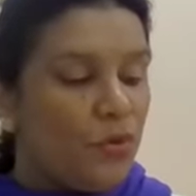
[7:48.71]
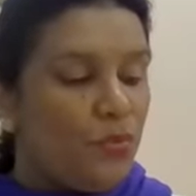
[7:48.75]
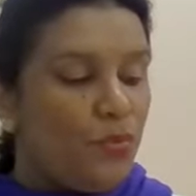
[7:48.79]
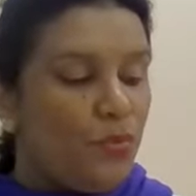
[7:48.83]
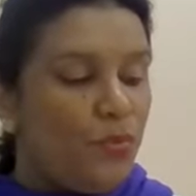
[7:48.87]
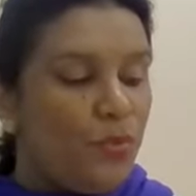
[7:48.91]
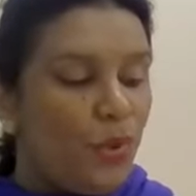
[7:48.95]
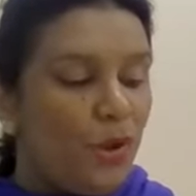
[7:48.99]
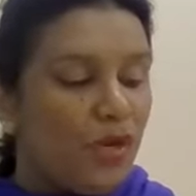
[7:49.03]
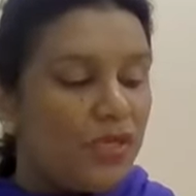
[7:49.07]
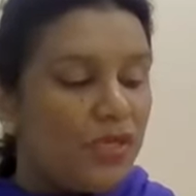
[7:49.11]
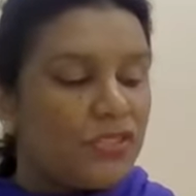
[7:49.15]

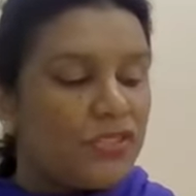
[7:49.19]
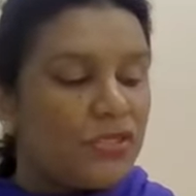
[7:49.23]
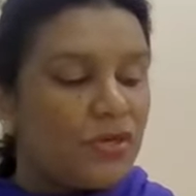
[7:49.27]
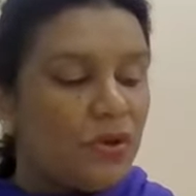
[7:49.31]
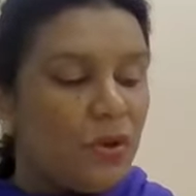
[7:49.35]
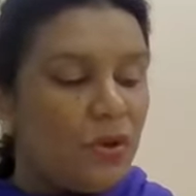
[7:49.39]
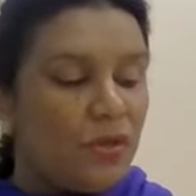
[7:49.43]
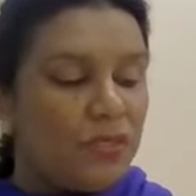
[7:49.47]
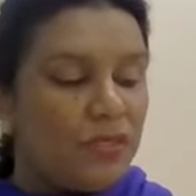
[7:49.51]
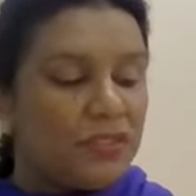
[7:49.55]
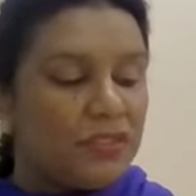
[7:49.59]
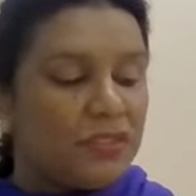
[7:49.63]
what
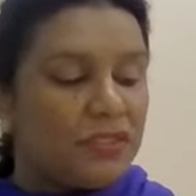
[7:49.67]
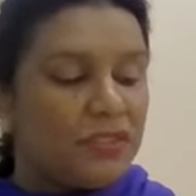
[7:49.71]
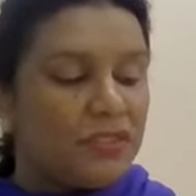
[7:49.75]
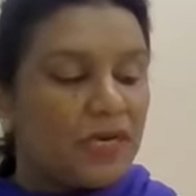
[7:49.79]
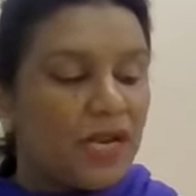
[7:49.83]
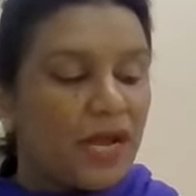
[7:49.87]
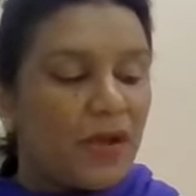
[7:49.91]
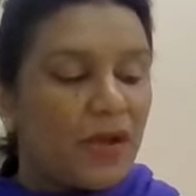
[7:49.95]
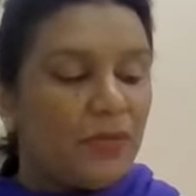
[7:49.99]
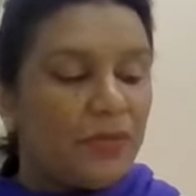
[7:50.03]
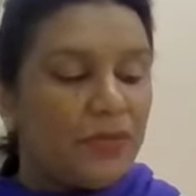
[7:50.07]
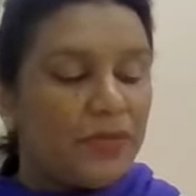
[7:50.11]
on
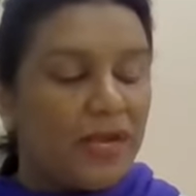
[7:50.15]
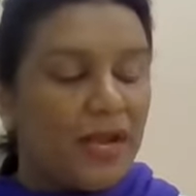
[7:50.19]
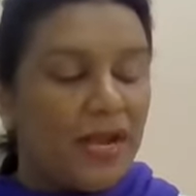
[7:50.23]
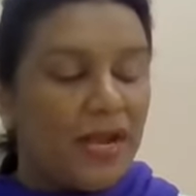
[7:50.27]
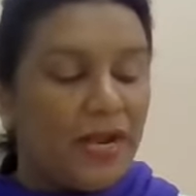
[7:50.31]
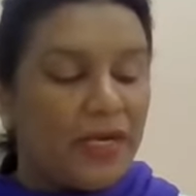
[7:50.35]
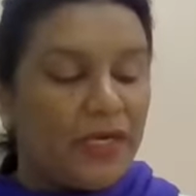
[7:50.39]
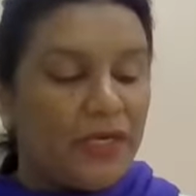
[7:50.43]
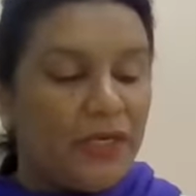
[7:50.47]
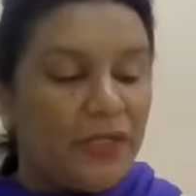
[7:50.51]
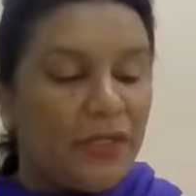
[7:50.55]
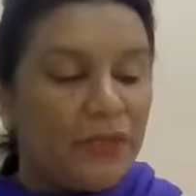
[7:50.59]
ground
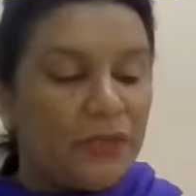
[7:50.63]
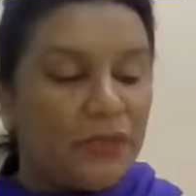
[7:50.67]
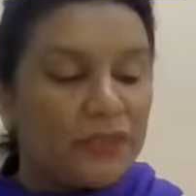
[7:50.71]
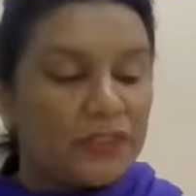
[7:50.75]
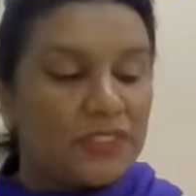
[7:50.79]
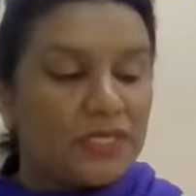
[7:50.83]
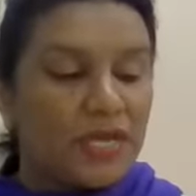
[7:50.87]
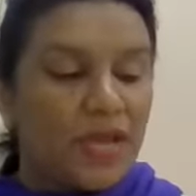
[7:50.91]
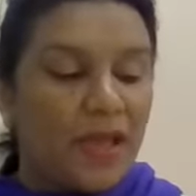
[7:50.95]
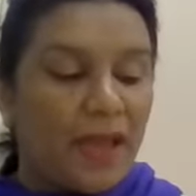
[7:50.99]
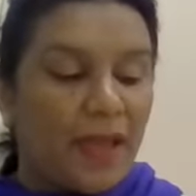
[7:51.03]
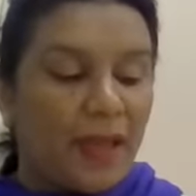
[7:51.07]
had
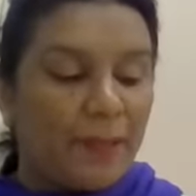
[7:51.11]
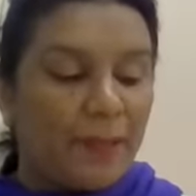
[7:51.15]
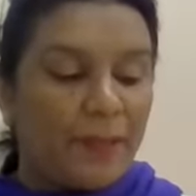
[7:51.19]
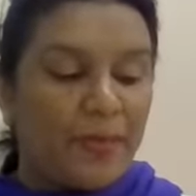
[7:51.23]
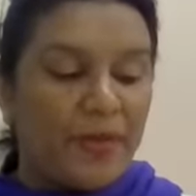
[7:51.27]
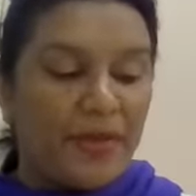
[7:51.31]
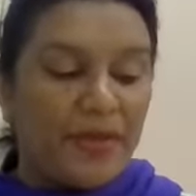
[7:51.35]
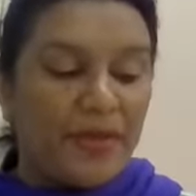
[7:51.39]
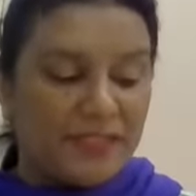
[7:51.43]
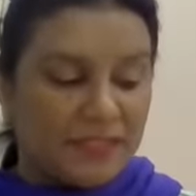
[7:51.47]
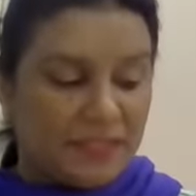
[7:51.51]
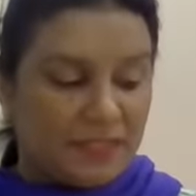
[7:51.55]
looked
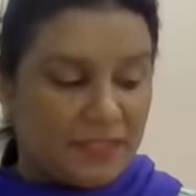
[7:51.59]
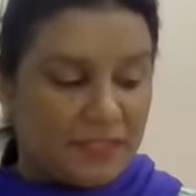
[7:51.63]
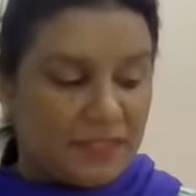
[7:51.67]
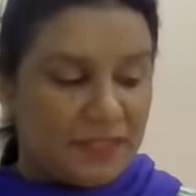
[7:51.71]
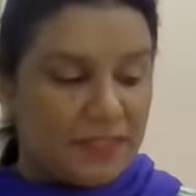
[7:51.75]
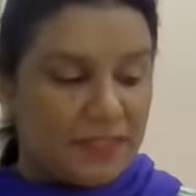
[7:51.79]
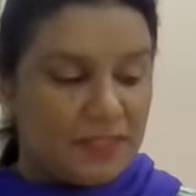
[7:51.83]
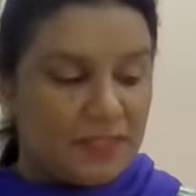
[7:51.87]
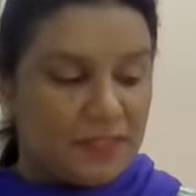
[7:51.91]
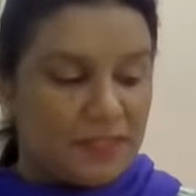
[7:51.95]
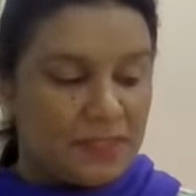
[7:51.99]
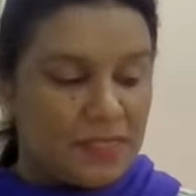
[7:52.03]

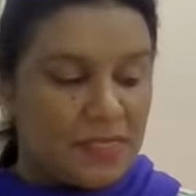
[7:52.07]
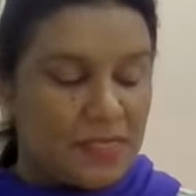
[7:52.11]
haphazard,